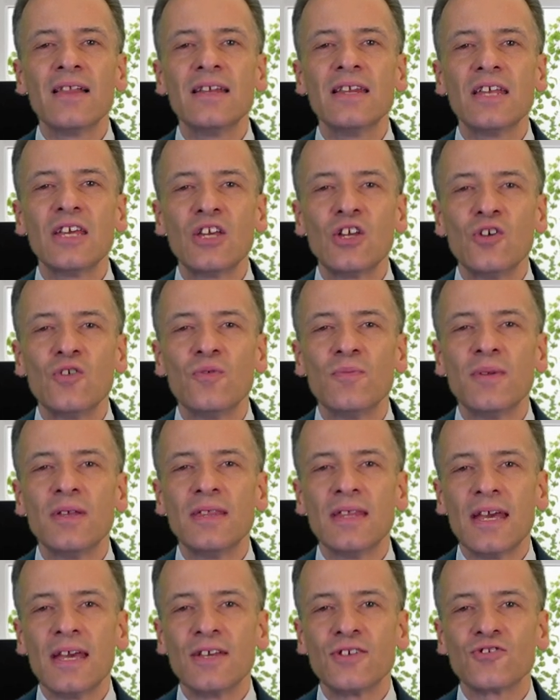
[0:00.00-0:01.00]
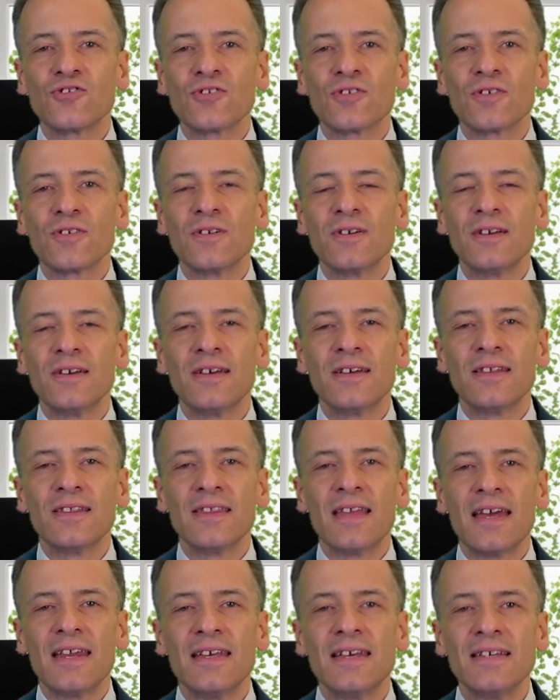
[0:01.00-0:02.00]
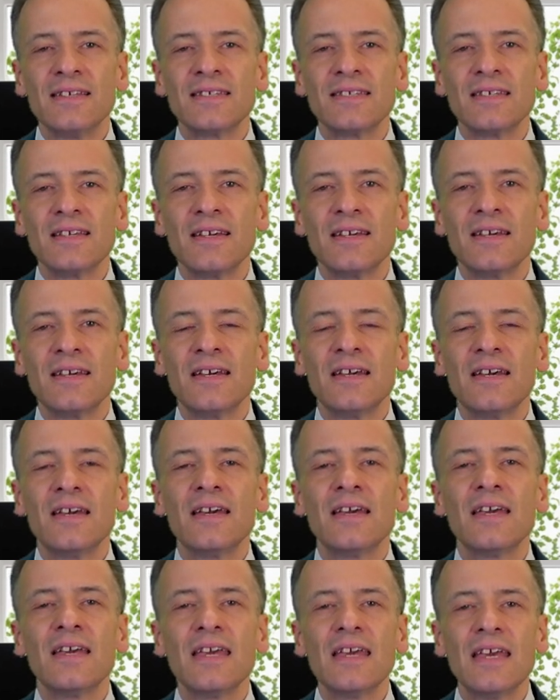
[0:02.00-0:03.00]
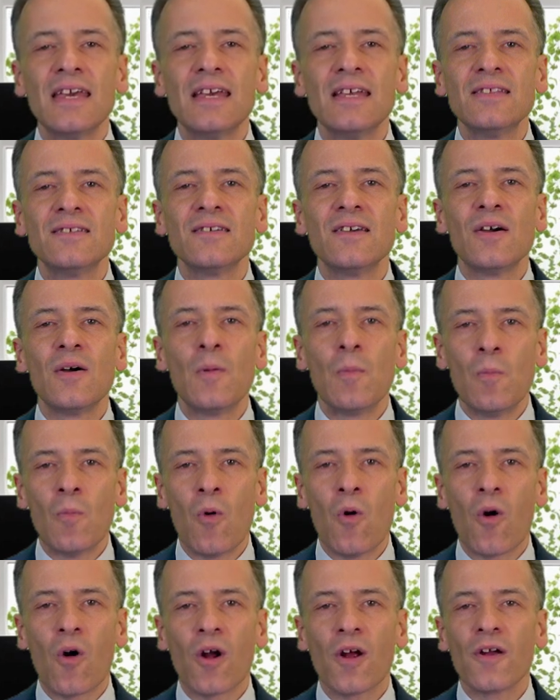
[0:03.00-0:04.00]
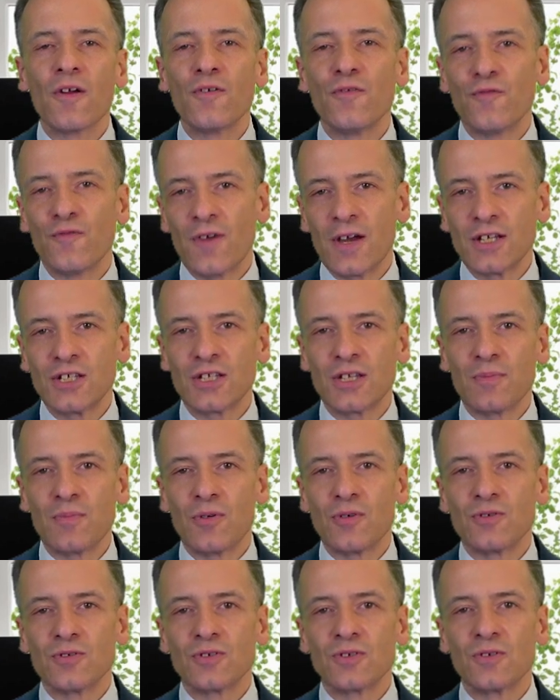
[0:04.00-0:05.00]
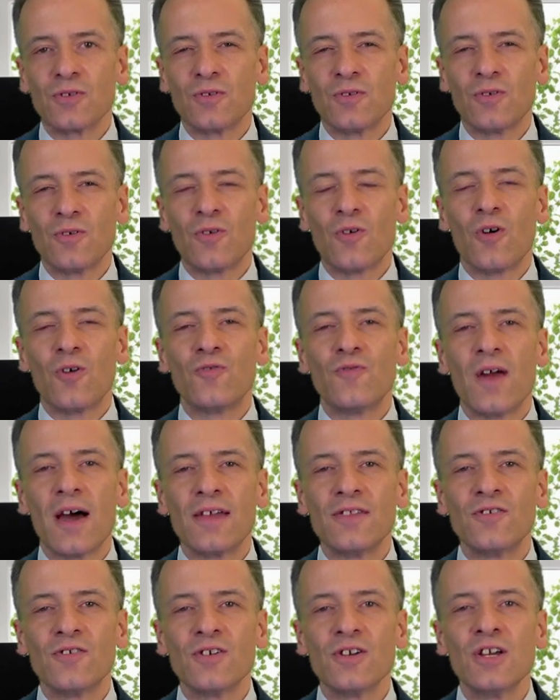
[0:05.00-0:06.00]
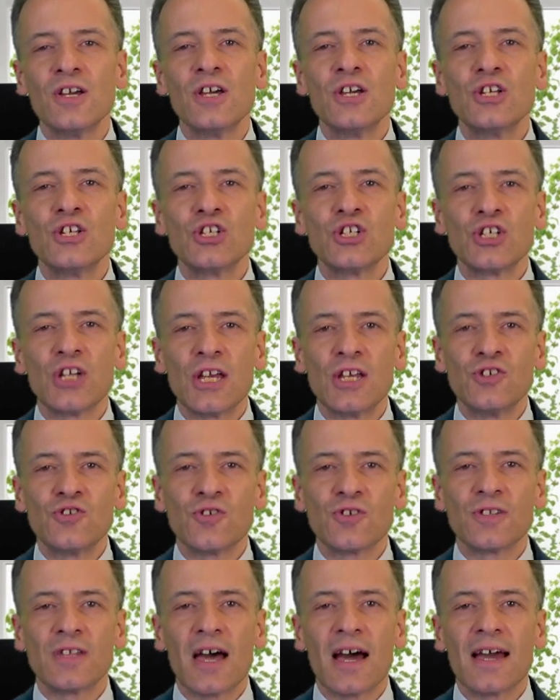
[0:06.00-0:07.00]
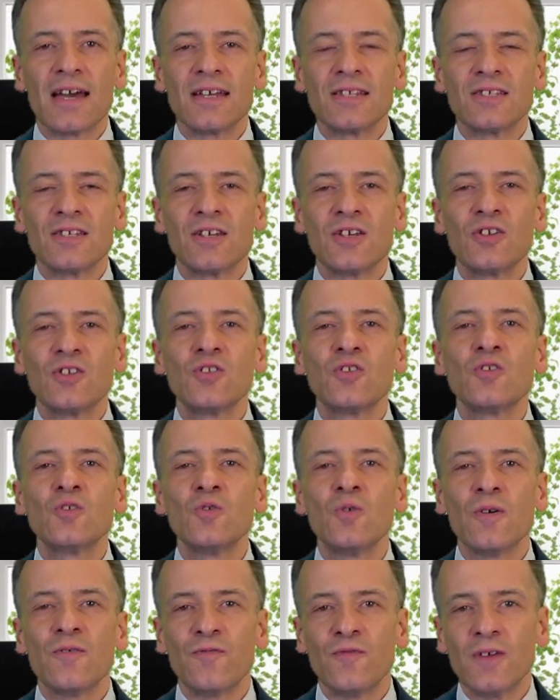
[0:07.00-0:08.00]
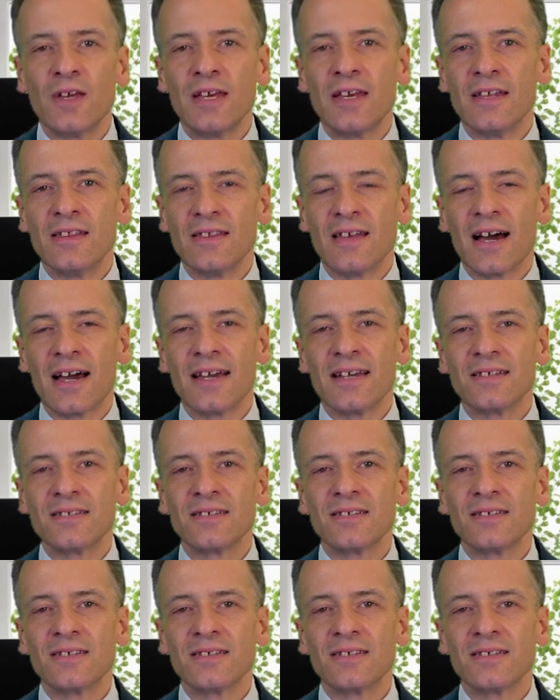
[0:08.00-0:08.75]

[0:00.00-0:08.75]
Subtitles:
human nature, that is, eat more vegetables, or rather, change your diet to a vegan diet.